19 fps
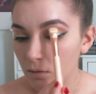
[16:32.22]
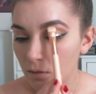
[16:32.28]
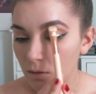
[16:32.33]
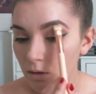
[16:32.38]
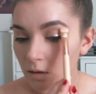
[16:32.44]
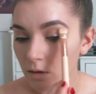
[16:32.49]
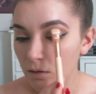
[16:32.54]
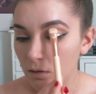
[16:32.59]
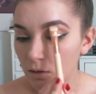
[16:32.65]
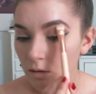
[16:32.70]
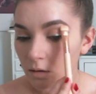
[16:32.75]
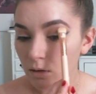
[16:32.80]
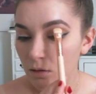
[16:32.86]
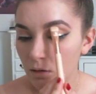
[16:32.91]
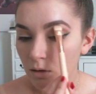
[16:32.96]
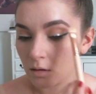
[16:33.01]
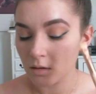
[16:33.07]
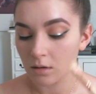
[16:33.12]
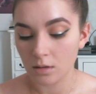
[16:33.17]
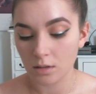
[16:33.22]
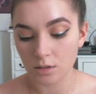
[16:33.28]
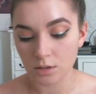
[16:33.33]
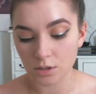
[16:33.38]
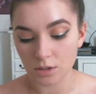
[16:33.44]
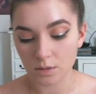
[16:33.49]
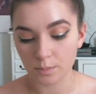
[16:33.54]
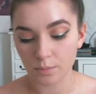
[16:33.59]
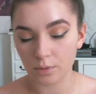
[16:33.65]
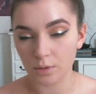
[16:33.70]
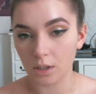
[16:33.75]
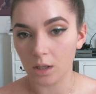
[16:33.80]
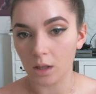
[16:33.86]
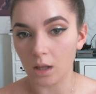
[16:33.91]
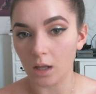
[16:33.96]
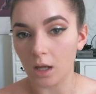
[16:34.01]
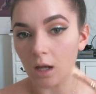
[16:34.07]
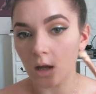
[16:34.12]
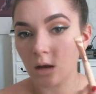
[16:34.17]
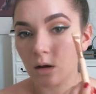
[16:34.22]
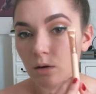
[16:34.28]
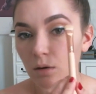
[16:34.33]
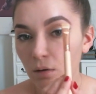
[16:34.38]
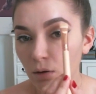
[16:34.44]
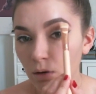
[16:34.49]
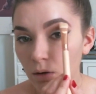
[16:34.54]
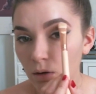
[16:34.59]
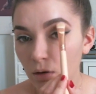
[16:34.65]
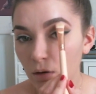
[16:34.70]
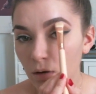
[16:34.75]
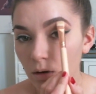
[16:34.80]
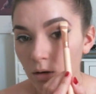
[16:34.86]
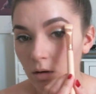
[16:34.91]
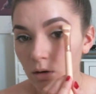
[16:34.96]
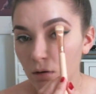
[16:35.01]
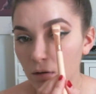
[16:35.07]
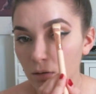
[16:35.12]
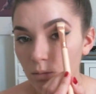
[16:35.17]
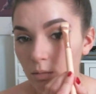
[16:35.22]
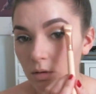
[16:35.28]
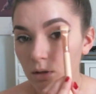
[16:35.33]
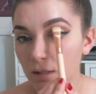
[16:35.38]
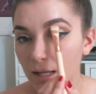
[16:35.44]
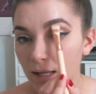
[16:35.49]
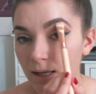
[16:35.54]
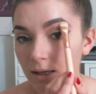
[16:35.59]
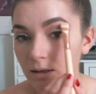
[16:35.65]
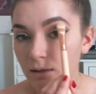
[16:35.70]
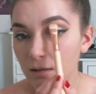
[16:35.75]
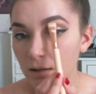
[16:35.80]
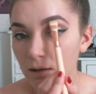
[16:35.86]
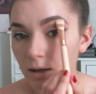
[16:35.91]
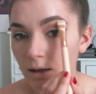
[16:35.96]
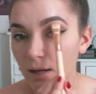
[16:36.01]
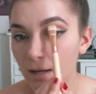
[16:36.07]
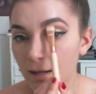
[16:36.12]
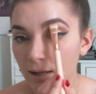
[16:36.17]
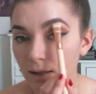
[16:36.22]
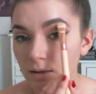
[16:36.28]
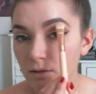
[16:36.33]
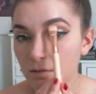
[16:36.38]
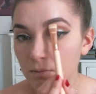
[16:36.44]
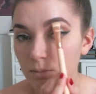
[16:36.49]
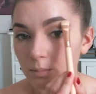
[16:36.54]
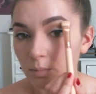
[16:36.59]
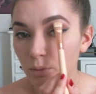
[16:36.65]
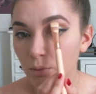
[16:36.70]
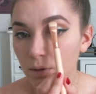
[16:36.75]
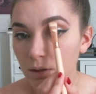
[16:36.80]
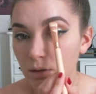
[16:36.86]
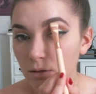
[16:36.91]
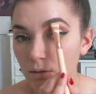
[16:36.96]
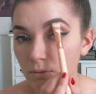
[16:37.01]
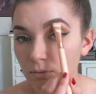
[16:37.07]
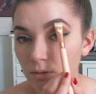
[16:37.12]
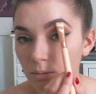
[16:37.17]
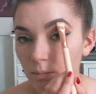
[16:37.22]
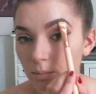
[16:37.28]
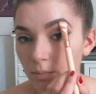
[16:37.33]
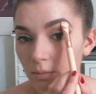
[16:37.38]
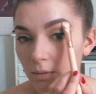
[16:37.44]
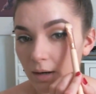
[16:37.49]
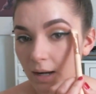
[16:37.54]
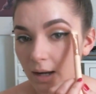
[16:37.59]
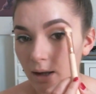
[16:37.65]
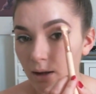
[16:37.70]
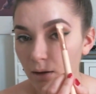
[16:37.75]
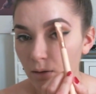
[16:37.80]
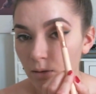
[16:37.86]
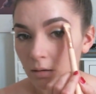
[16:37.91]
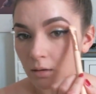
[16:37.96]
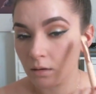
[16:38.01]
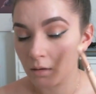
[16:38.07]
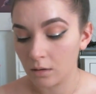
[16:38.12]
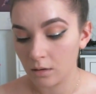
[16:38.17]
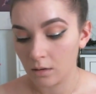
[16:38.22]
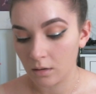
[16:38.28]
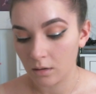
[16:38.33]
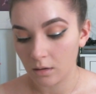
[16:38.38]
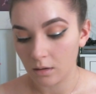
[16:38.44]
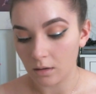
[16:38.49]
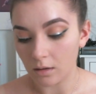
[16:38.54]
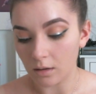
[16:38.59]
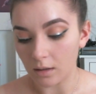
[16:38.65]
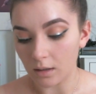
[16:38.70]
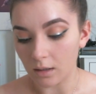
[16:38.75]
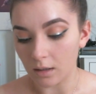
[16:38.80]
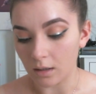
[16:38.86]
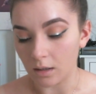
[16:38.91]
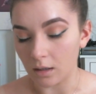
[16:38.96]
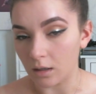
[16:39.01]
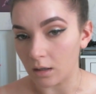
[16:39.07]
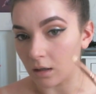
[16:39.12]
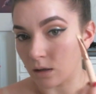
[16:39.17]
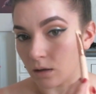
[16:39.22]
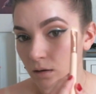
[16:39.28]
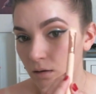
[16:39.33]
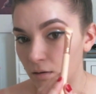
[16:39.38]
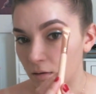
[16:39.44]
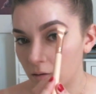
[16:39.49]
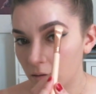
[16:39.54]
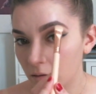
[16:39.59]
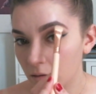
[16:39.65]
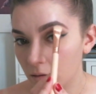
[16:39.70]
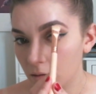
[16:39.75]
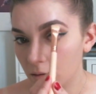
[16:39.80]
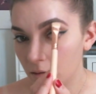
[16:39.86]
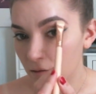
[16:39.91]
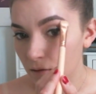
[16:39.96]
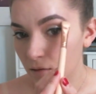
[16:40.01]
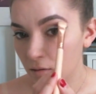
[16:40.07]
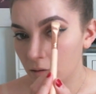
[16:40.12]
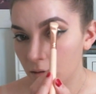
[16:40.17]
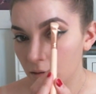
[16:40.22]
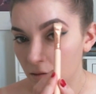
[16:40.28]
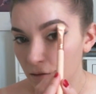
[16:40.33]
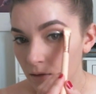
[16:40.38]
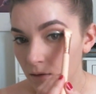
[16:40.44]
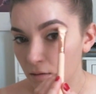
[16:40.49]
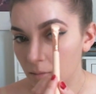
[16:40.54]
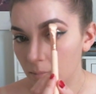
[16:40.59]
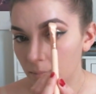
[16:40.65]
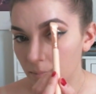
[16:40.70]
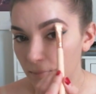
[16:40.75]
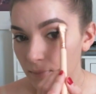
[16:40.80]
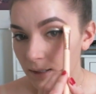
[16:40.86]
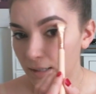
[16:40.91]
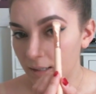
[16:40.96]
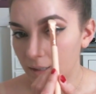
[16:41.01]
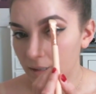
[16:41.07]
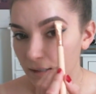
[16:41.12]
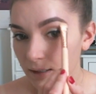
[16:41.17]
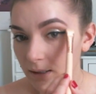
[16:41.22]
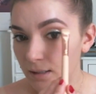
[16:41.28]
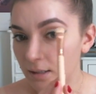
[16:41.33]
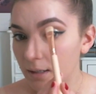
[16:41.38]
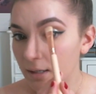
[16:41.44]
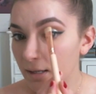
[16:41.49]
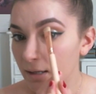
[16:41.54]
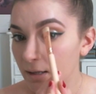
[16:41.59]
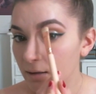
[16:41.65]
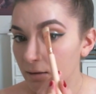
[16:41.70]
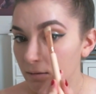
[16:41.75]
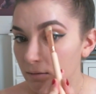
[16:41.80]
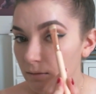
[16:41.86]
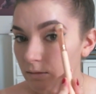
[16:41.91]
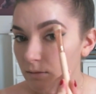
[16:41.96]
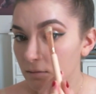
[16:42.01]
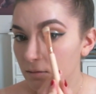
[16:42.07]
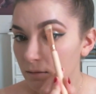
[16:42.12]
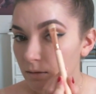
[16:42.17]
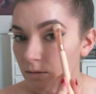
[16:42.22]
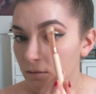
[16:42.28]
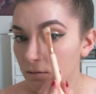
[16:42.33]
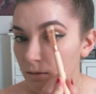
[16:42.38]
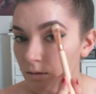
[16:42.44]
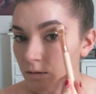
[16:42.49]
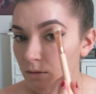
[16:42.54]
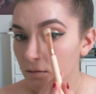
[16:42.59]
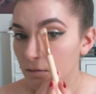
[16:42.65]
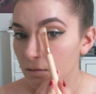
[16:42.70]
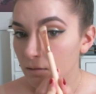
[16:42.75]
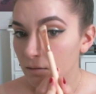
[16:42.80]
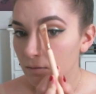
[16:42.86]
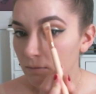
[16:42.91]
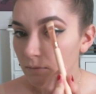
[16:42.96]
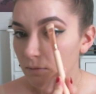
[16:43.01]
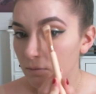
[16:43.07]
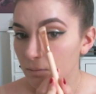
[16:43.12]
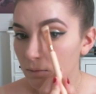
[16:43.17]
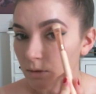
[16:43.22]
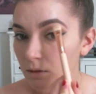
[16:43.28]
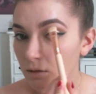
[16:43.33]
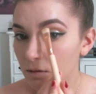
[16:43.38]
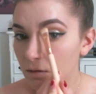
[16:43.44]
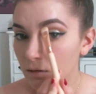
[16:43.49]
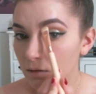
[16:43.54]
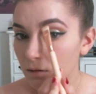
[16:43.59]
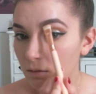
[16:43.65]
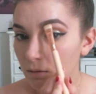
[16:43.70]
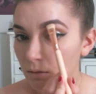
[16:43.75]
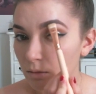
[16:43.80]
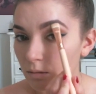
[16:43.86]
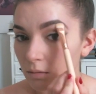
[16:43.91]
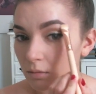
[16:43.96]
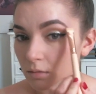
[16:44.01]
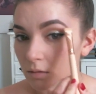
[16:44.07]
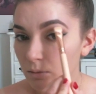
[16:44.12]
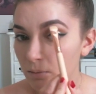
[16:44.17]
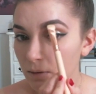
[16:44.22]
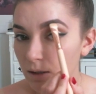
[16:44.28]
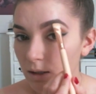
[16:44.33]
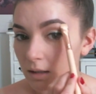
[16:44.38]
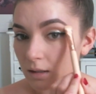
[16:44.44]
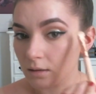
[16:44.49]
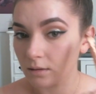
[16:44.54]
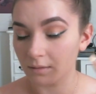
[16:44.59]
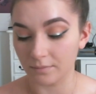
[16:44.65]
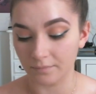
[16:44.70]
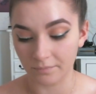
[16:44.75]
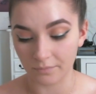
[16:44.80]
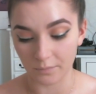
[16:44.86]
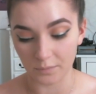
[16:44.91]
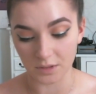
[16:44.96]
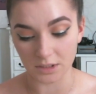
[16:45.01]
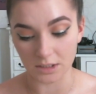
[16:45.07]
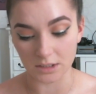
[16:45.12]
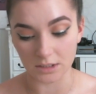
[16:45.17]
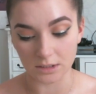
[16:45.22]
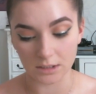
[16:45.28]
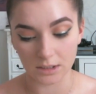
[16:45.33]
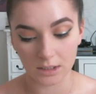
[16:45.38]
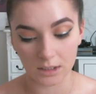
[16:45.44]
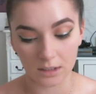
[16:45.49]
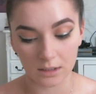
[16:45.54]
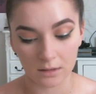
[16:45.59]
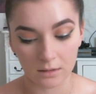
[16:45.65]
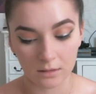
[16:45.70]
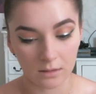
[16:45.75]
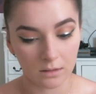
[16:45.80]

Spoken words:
And just putting that on under the highest point of the brow and blending it out. You can go all the way, which I just did.